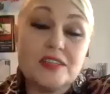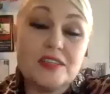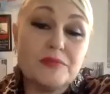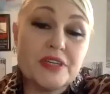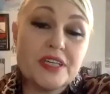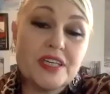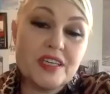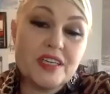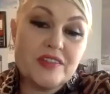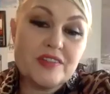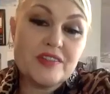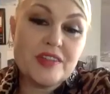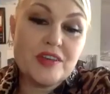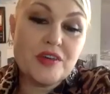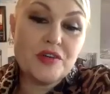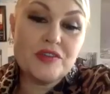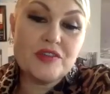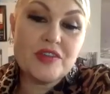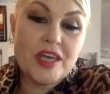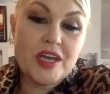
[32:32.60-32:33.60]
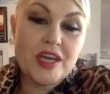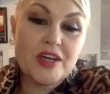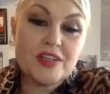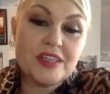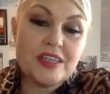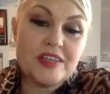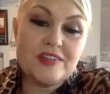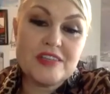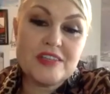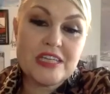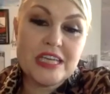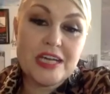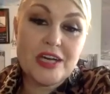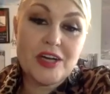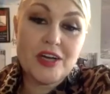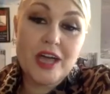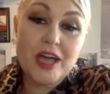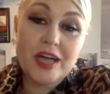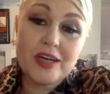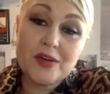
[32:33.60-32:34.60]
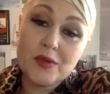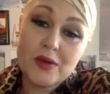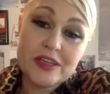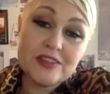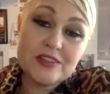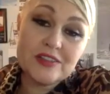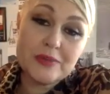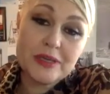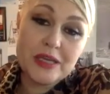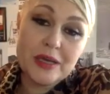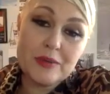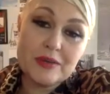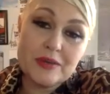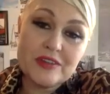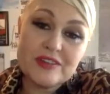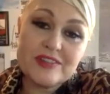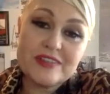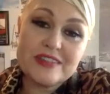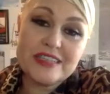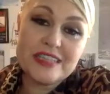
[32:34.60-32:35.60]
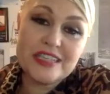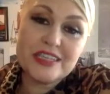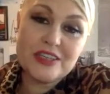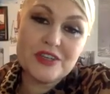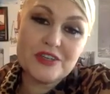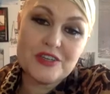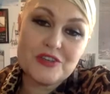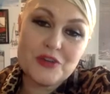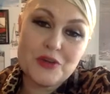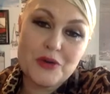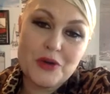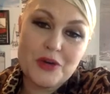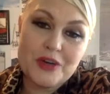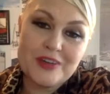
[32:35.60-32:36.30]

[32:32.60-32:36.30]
because those that are listening are not going to be able to see your tour,